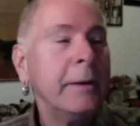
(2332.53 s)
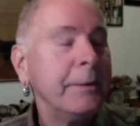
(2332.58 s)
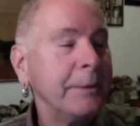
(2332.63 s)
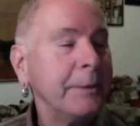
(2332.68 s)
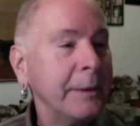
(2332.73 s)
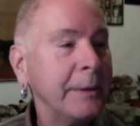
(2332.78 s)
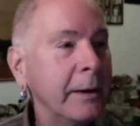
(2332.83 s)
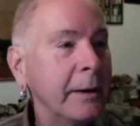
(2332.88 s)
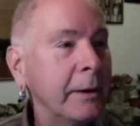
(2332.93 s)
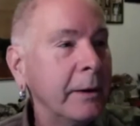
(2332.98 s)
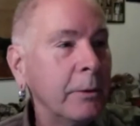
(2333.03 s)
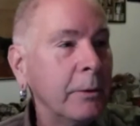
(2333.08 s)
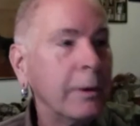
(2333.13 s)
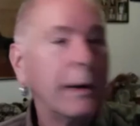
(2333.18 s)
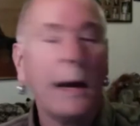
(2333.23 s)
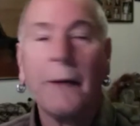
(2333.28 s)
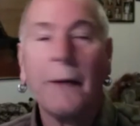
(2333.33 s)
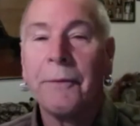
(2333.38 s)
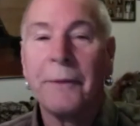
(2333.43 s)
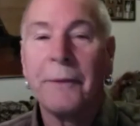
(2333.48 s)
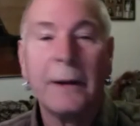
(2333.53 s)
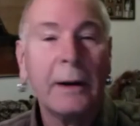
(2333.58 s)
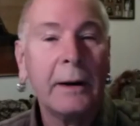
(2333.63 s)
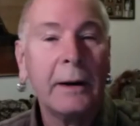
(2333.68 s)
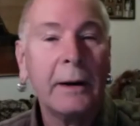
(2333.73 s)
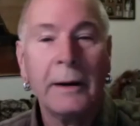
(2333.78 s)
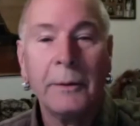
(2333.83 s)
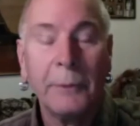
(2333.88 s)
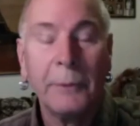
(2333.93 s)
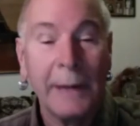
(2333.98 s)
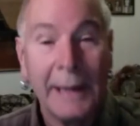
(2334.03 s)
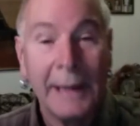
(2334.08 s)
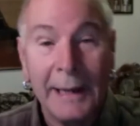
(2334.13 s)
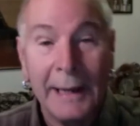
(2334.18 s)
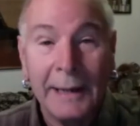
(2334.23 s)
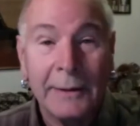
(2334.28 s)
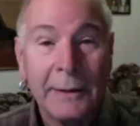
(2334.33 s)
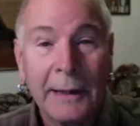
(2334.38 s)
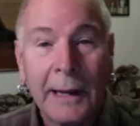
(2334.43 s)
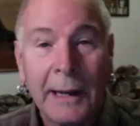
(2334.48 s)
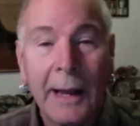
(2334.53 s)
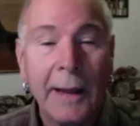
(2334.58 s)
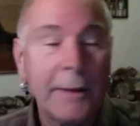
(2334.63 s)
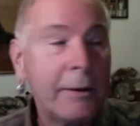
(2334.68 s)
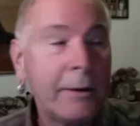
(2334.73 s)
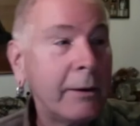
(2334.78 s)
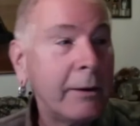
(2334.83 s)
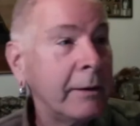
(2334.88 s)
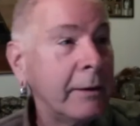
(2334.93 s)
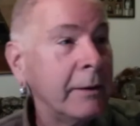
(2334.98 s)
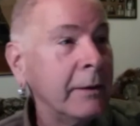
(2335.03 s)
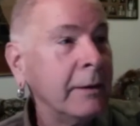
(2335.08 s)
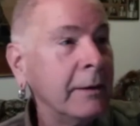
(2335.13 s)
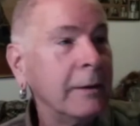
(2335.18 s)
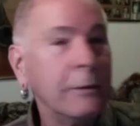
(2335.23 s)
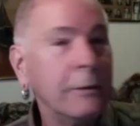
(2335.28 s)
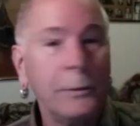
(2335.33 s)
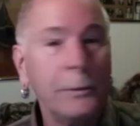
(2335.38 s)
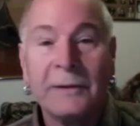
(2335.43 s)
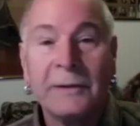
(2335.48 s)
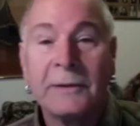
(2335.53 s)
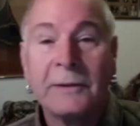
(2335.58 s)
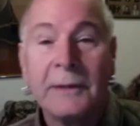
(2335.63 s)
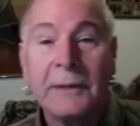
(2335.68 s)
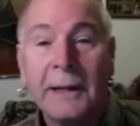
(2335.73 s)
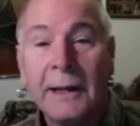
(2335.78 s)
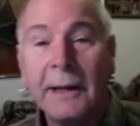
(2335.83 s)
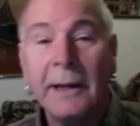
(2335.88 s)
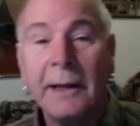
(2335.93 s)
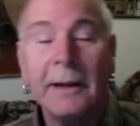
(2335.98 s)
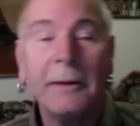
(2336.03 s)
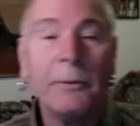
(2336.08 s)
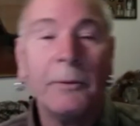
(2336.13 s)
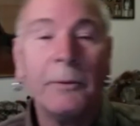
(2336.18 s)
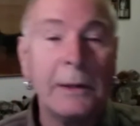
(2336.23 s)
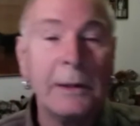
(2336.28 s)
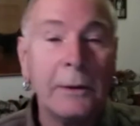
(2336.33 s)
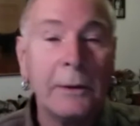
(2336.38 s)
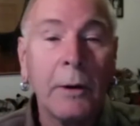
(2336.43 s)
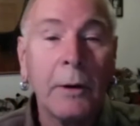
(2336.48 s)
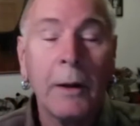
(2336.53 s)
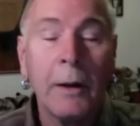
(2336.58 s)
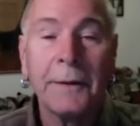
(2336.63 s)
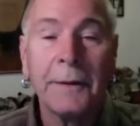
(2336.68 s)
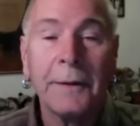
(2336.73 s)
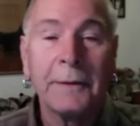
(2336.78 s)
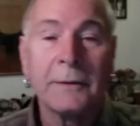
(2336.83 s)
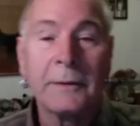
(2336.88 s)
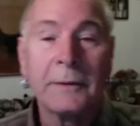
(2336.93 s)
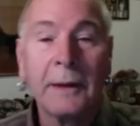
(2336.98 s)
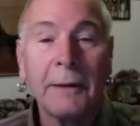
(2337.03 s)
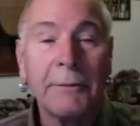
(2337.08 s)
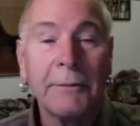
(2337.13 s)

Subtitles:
We're out there, we eat together, we sing, we do all this stuff.